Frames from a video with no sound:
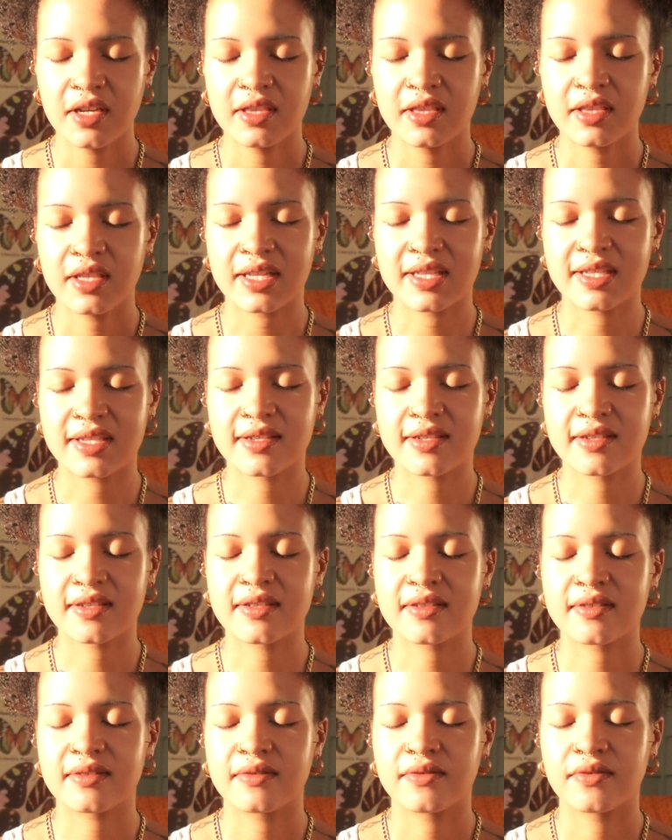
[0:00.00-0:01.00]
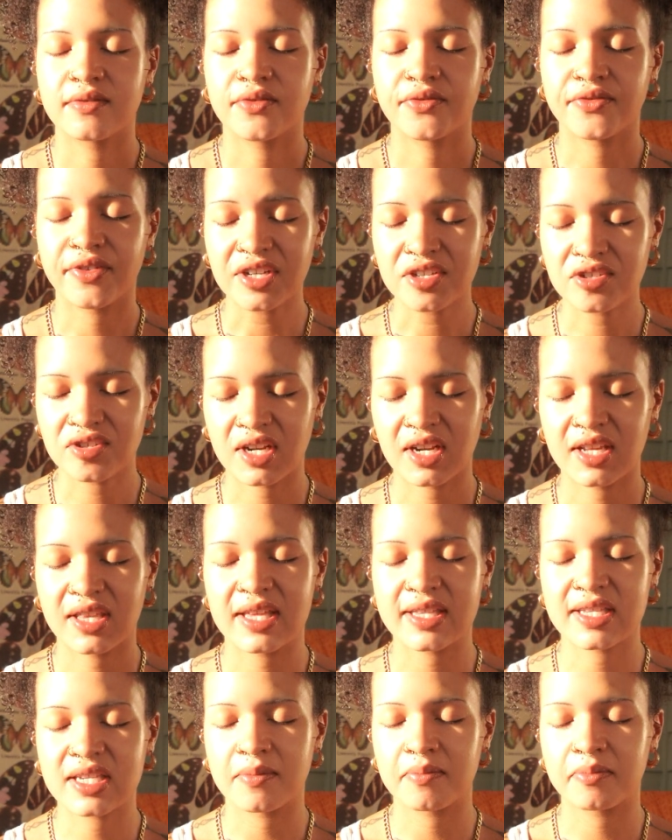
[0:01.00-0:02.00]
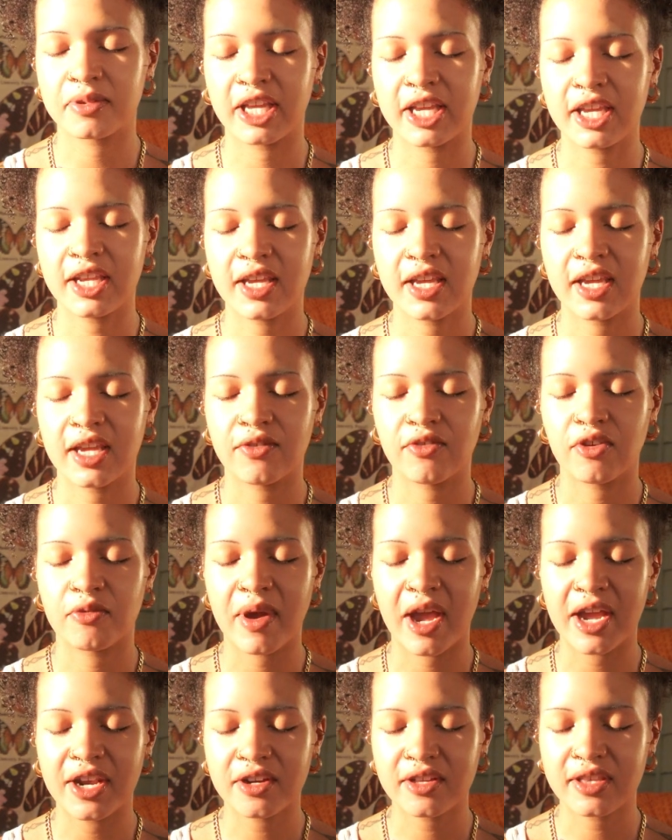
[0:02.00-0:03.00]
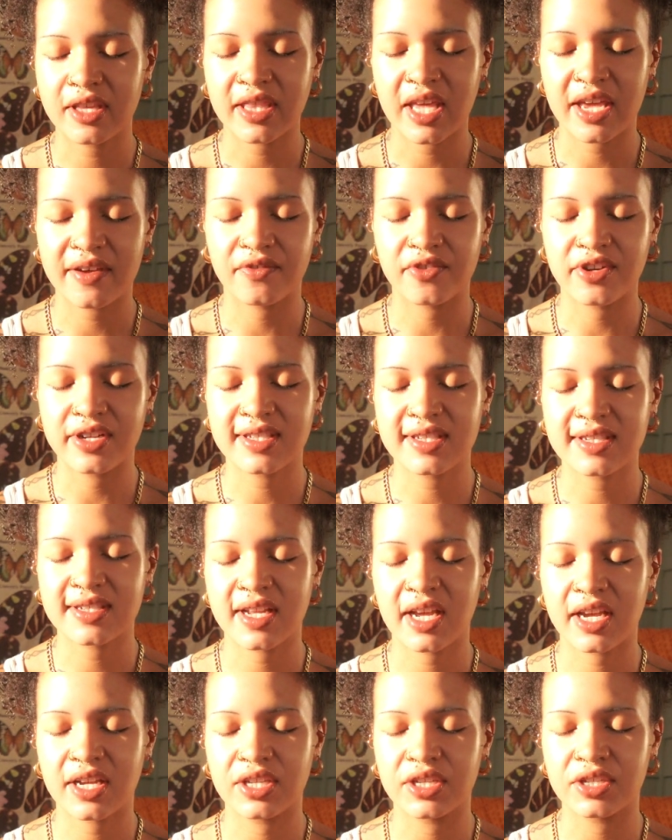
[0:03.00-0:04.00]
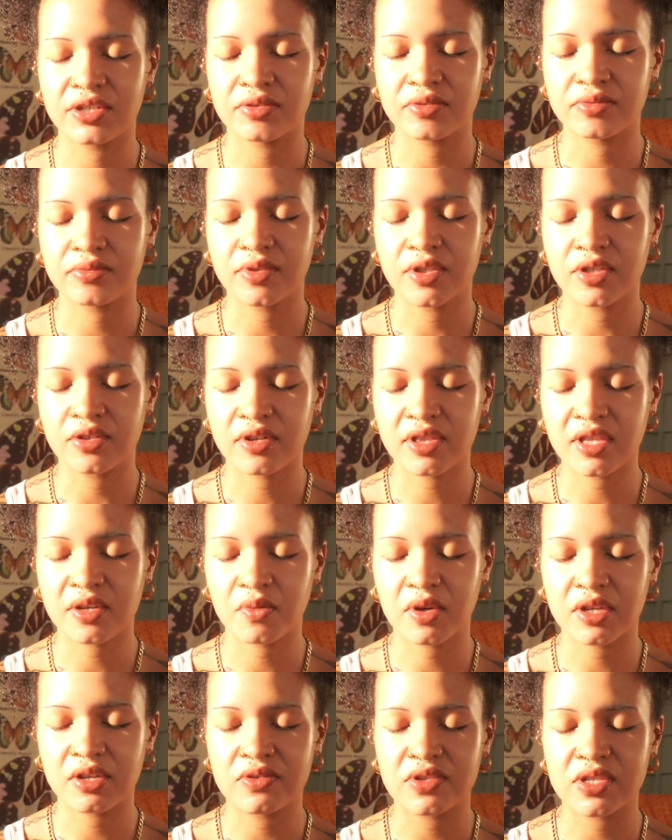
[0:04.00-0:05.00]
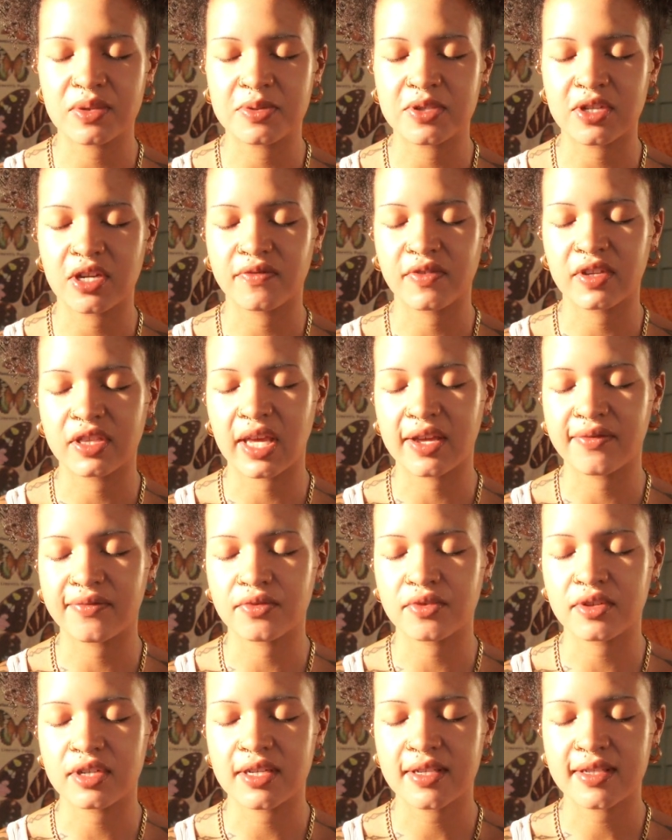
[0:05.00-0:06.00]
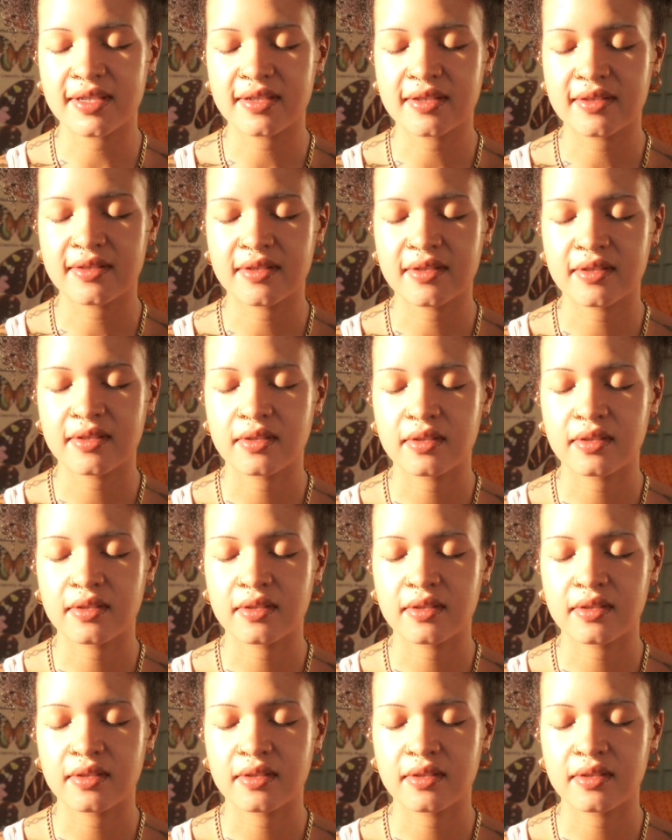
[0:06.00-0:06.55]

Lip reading: that's frustrated, that's complaining, reminder that that voice is not you. You're the one who's observing that voice.